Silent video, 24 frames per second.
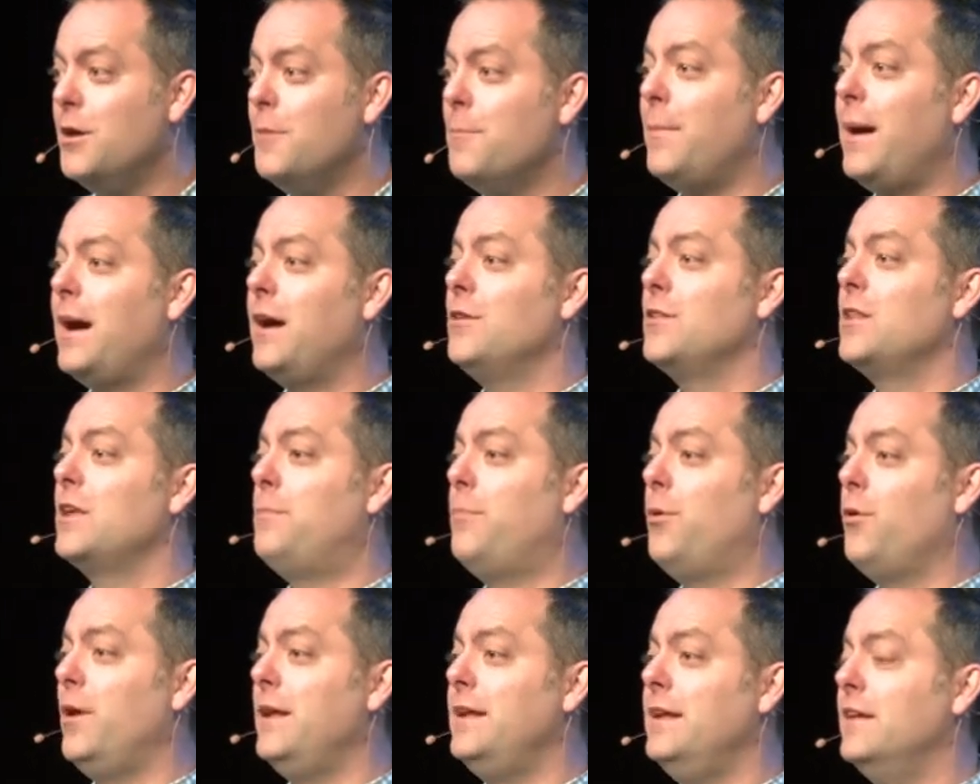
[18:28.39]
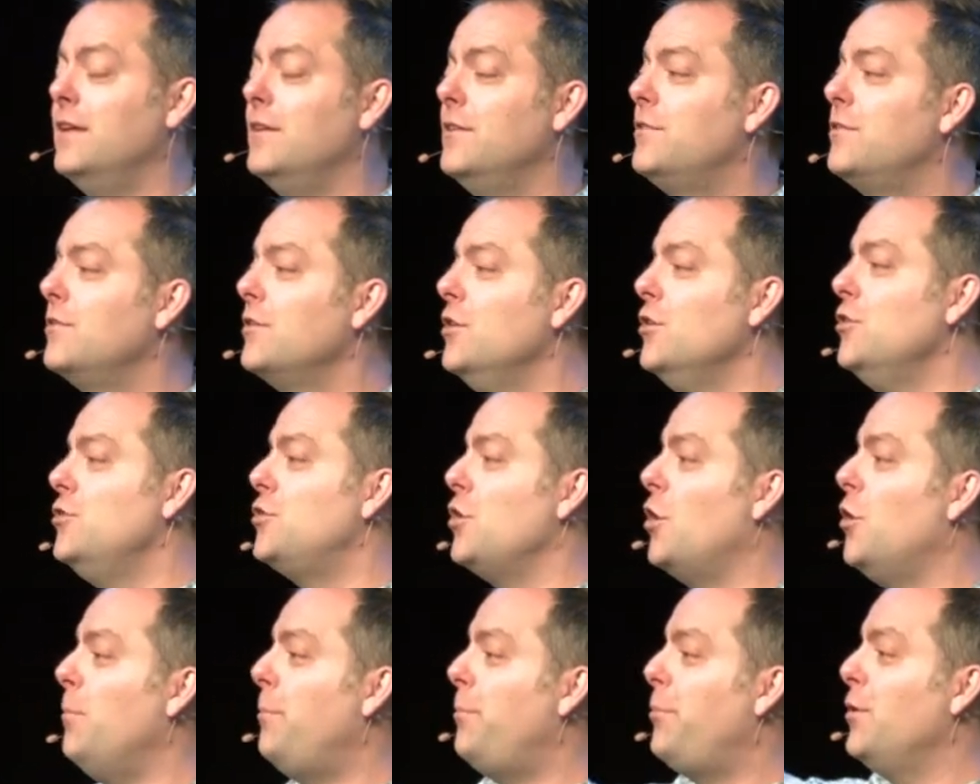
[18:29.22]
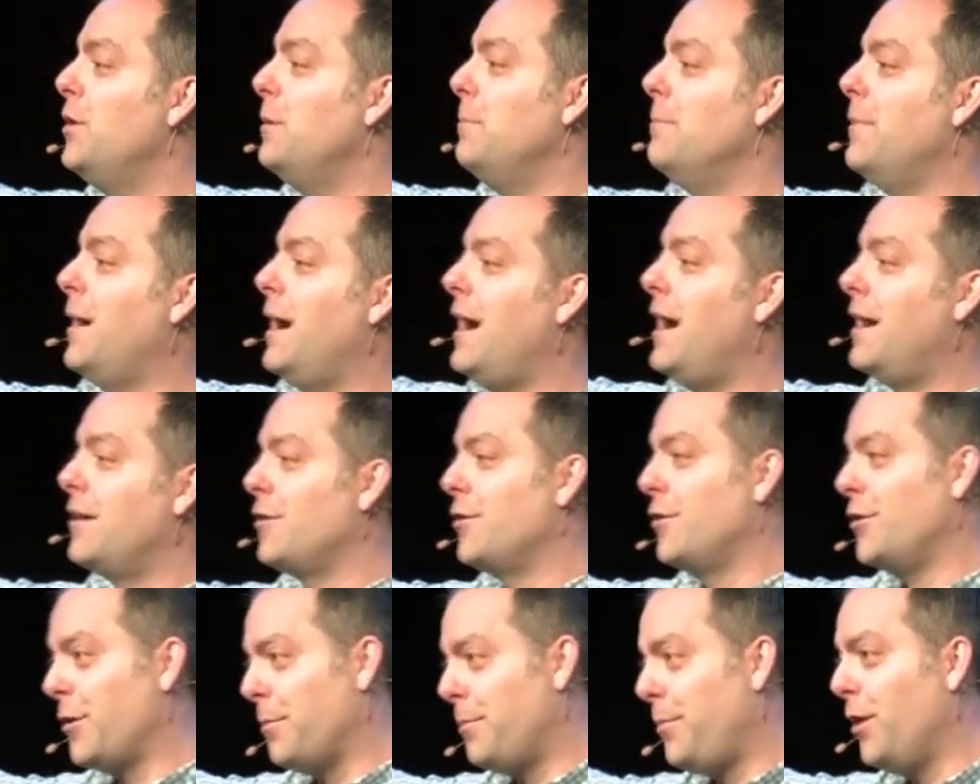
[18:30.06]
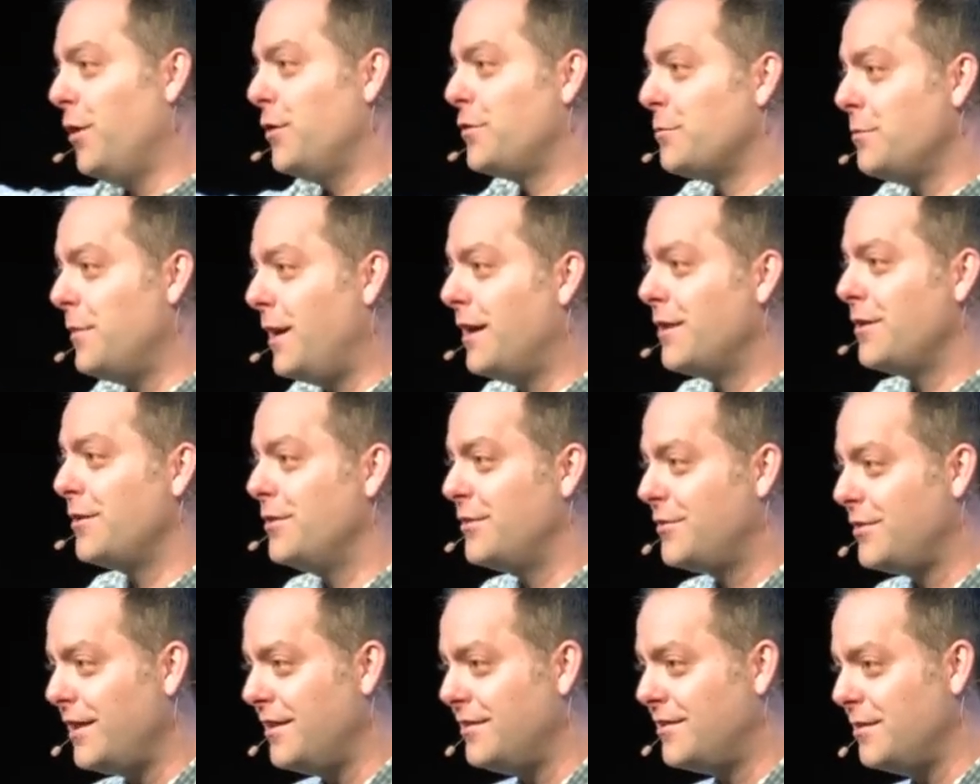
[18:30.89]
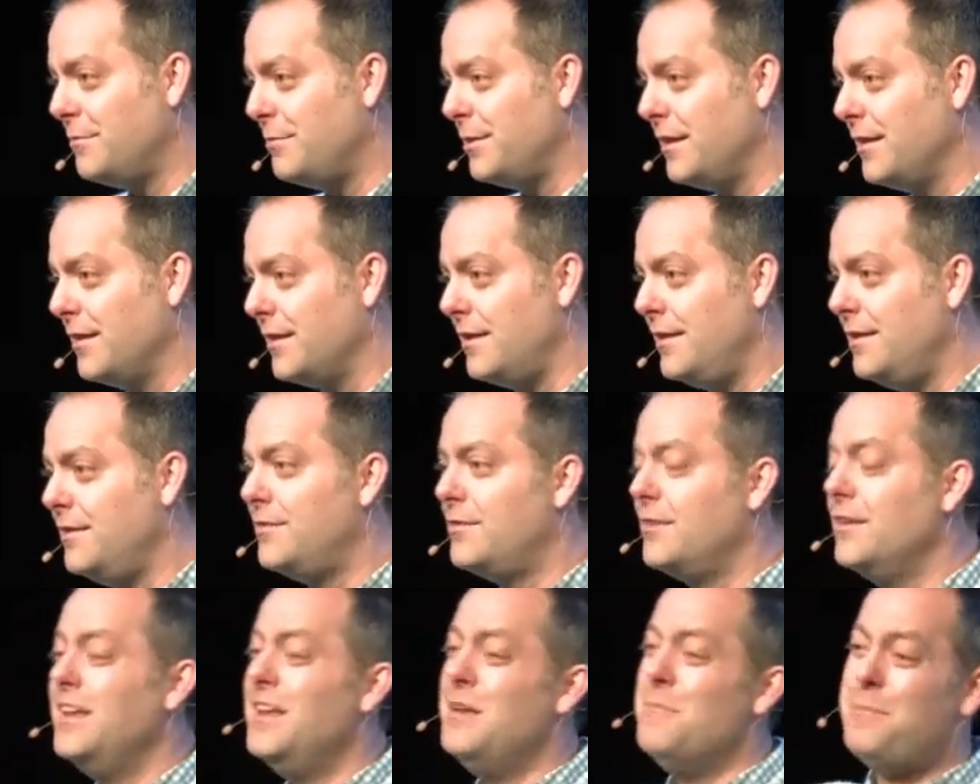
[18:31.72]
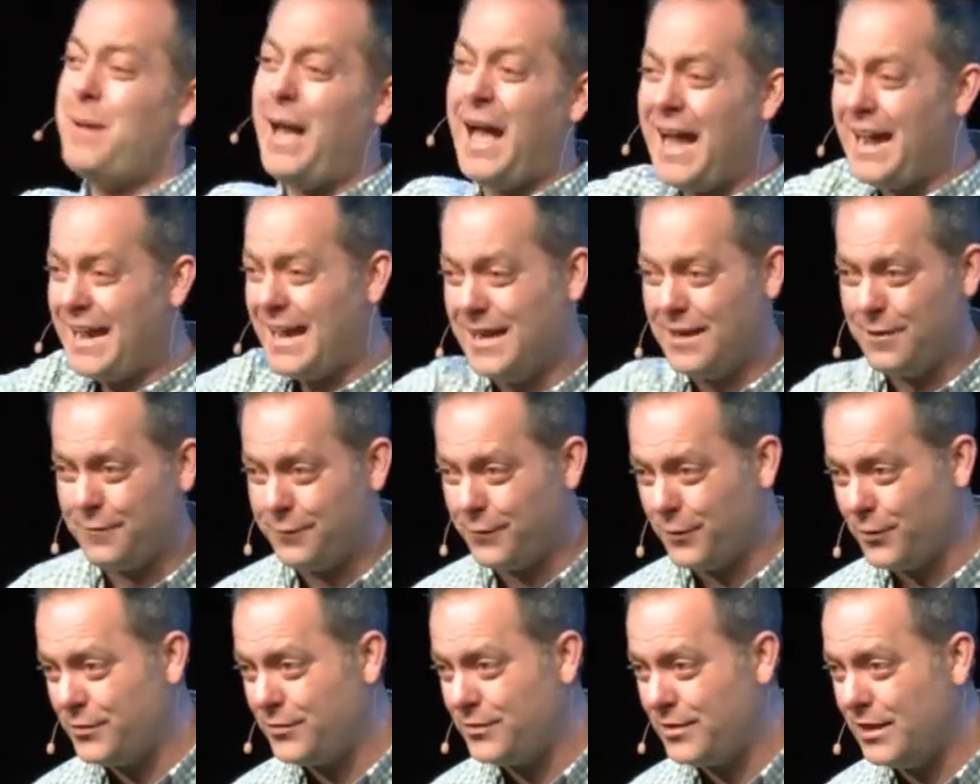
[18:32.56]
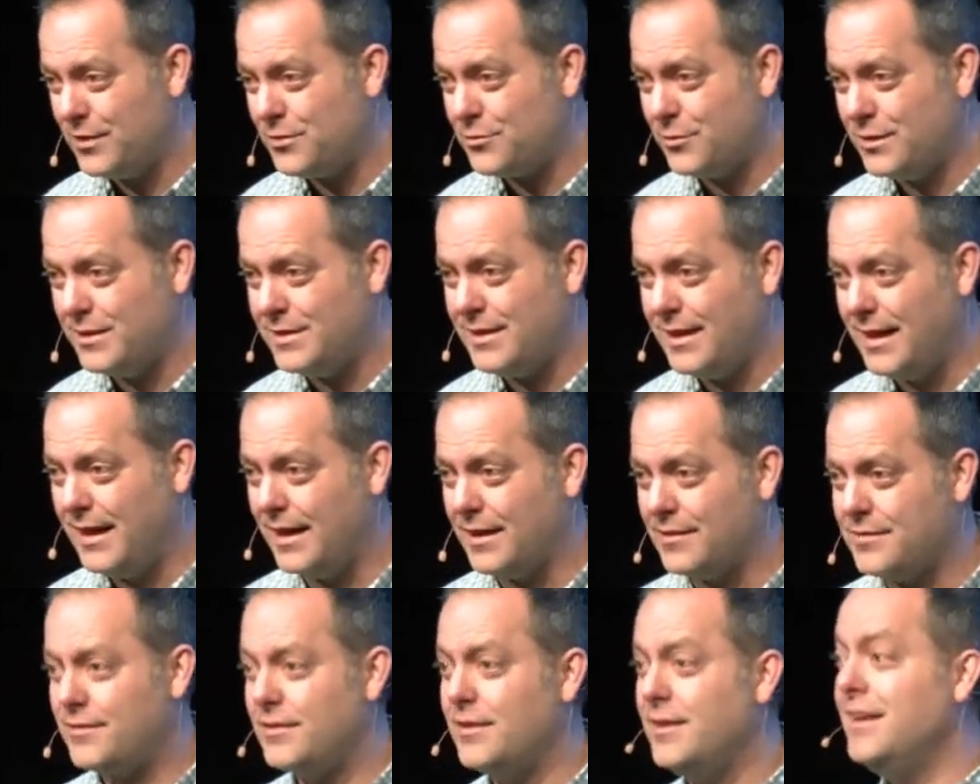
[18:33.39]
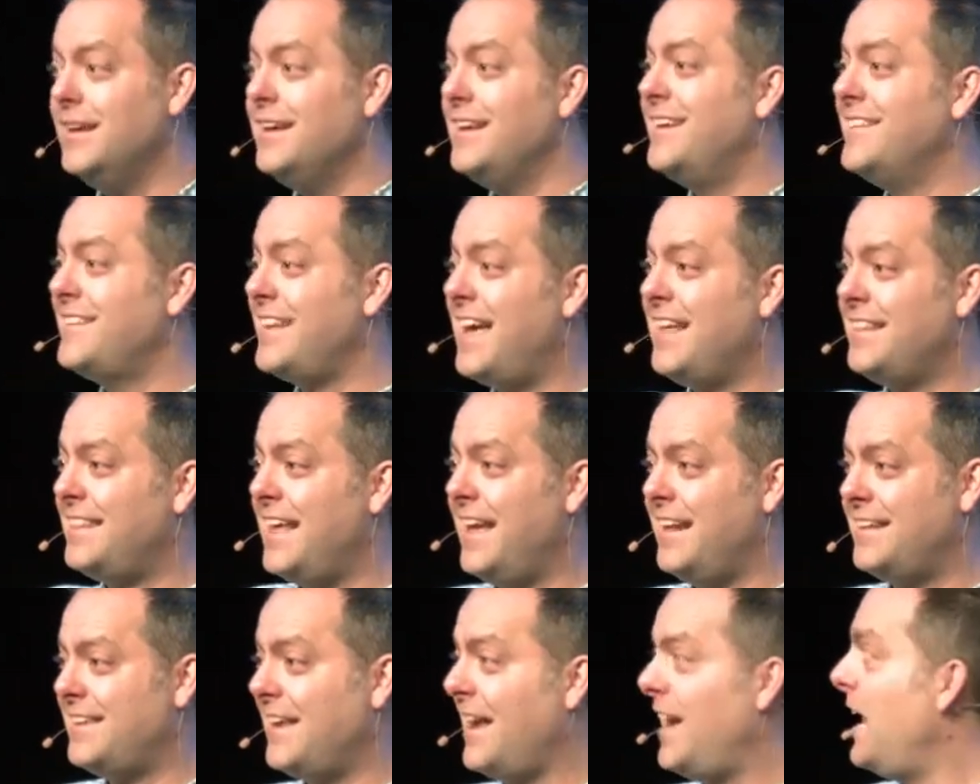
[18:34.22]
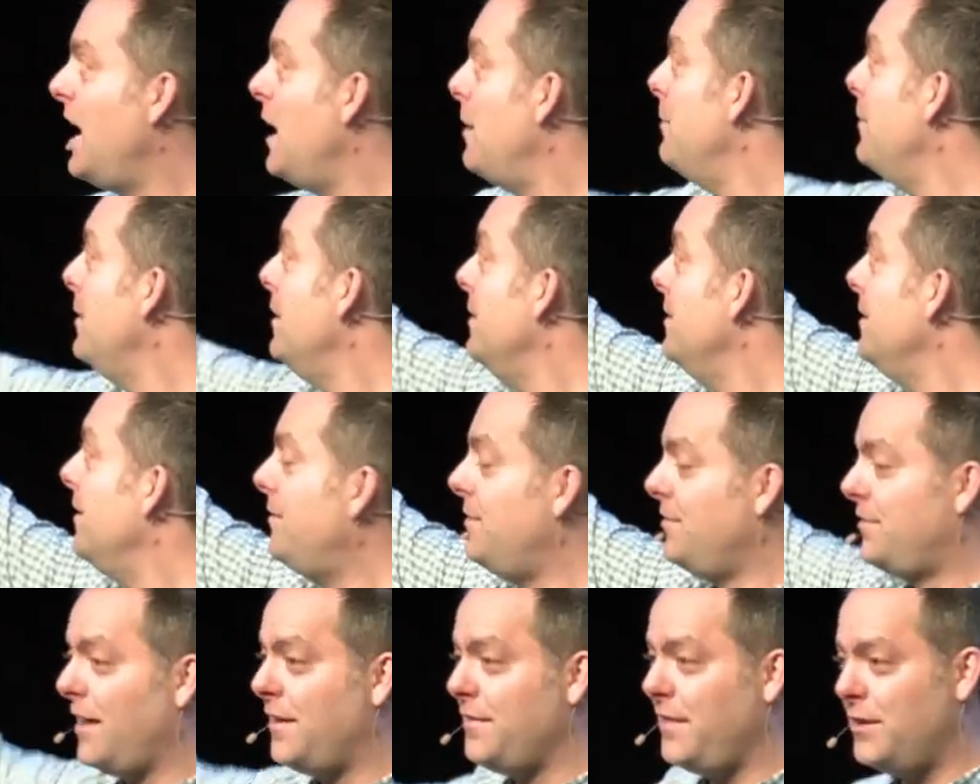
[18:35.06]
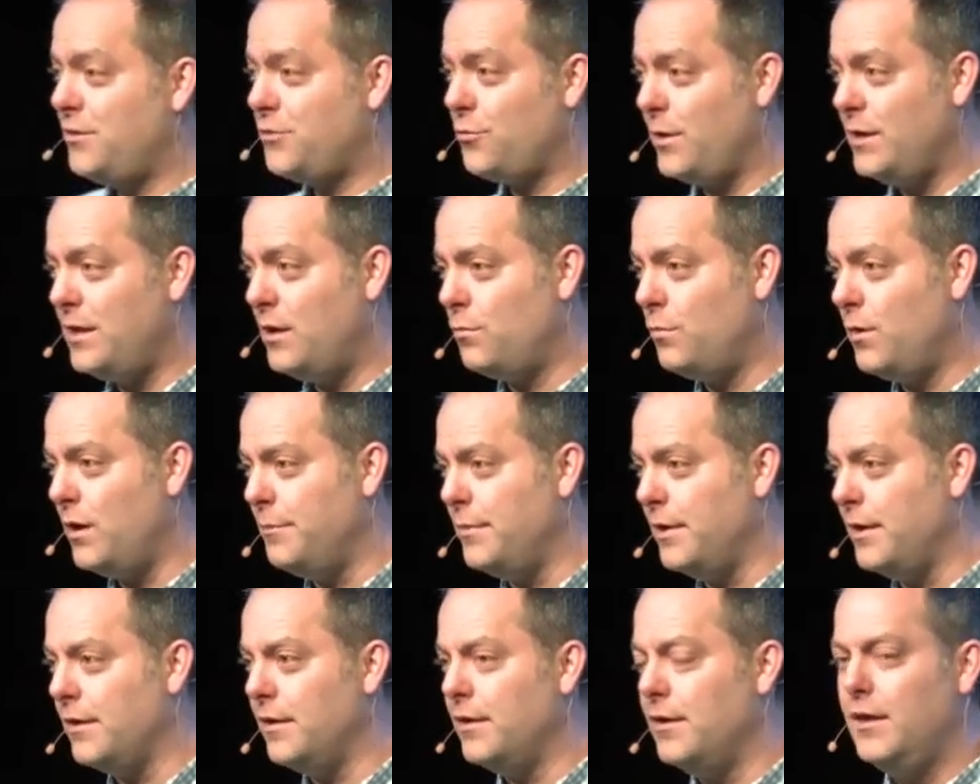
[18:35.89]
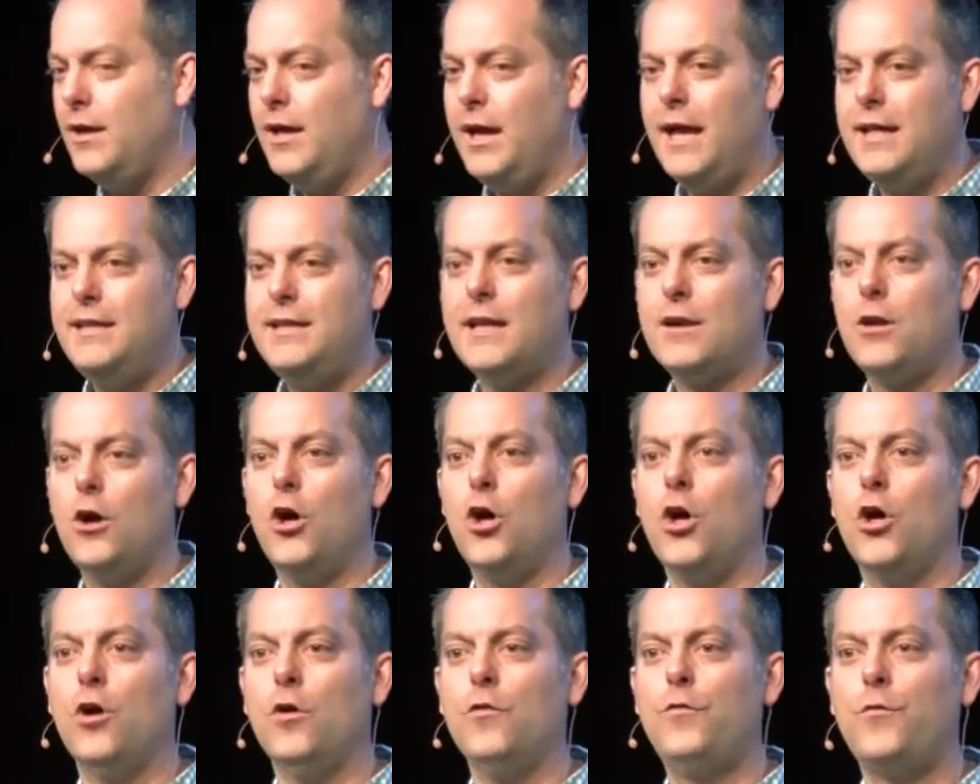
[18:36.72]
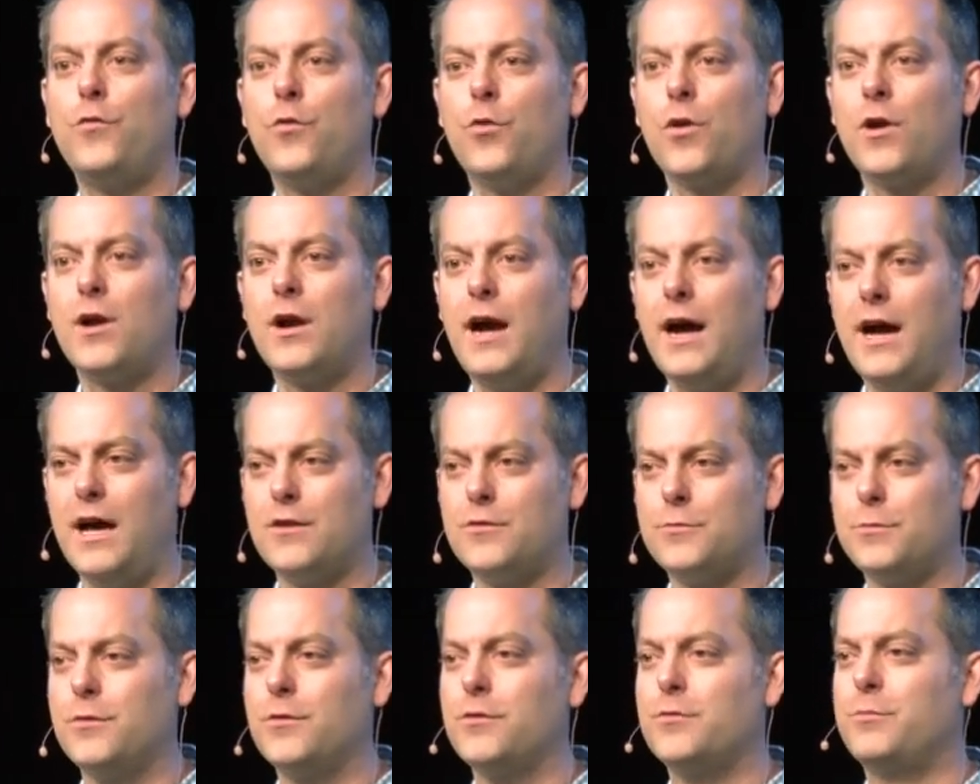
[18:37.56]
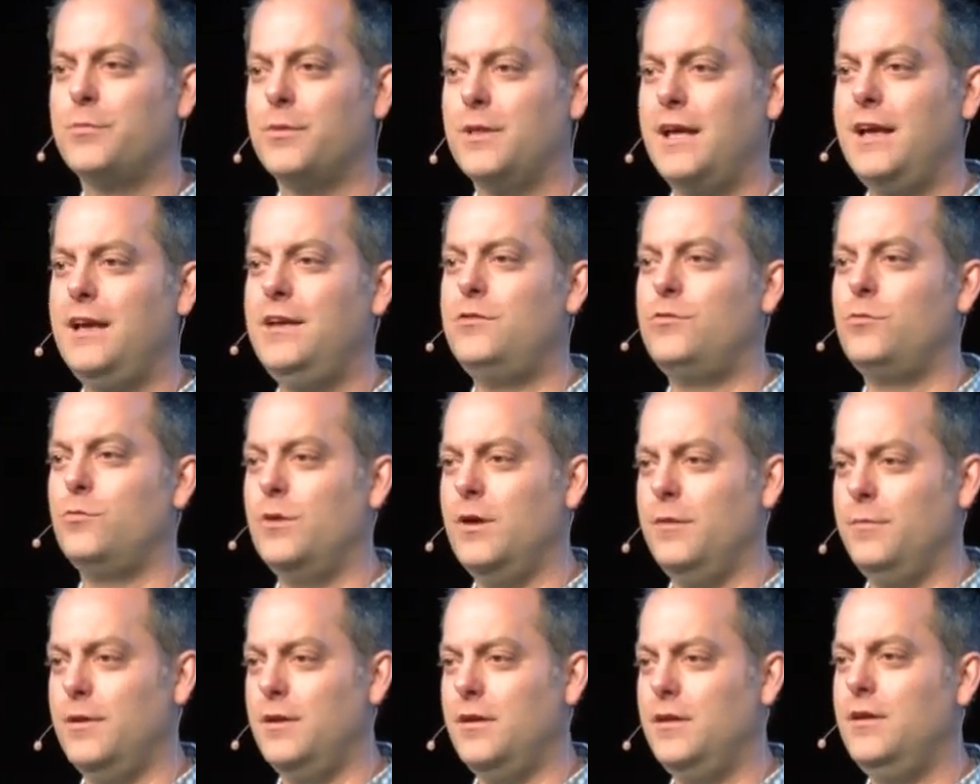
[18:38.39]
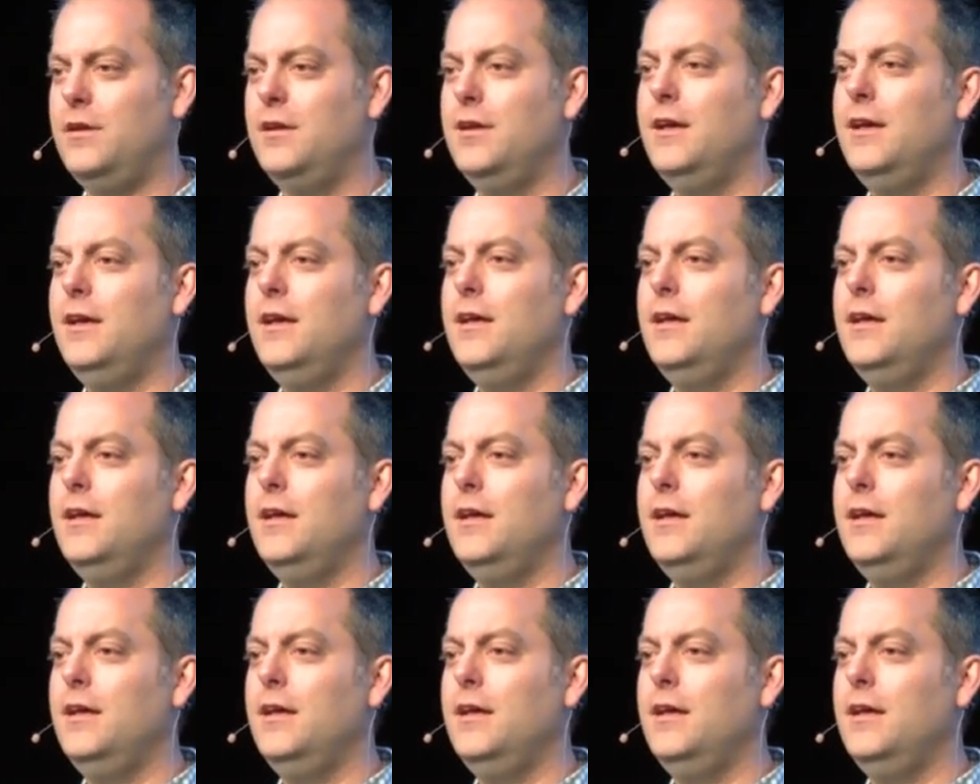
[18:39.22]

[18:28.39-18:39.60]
My only point is, don't put modern or postmodern sensibilities back on a first century text. Because at that time, this is how they treated women. And yet all four Gospels place women